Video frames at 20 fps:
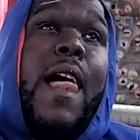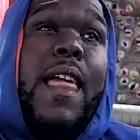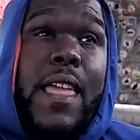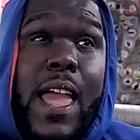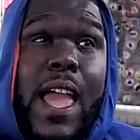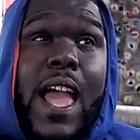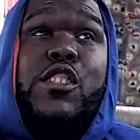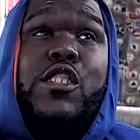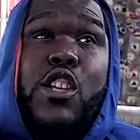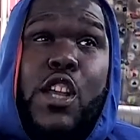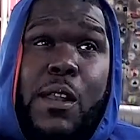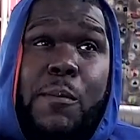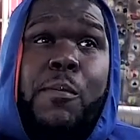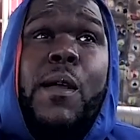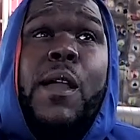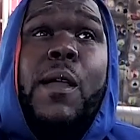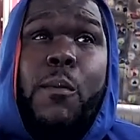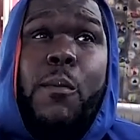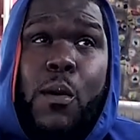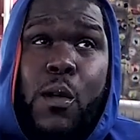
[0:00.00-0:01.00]
Yeah, I started
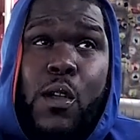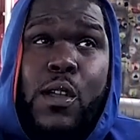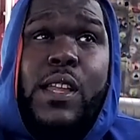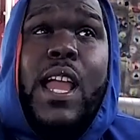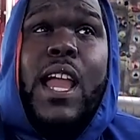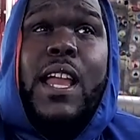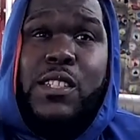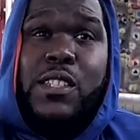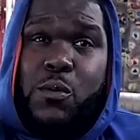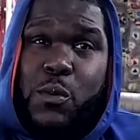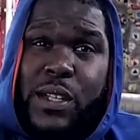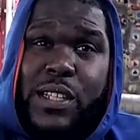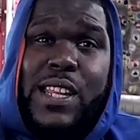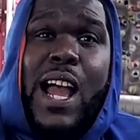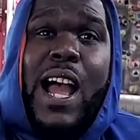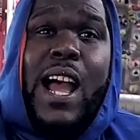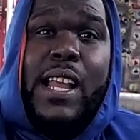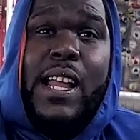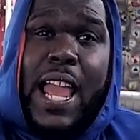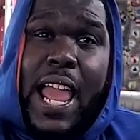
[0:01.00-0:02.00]
playing ball, yes, with
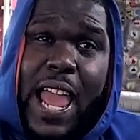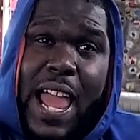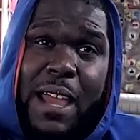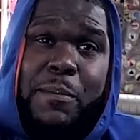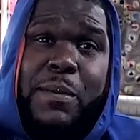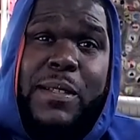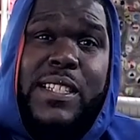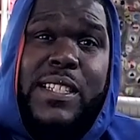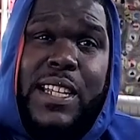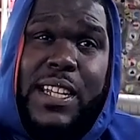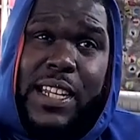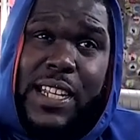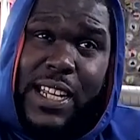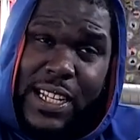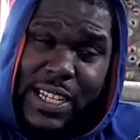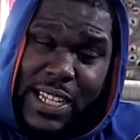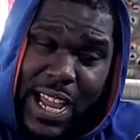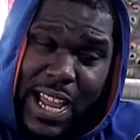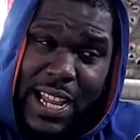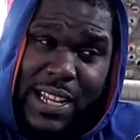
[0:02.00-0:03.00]
Doc at Abyssinian,
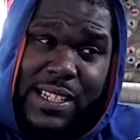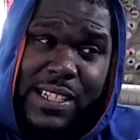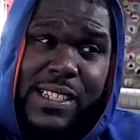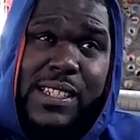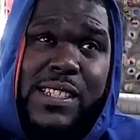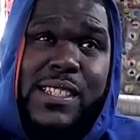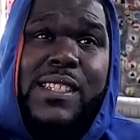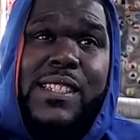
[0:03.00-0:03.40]
yes.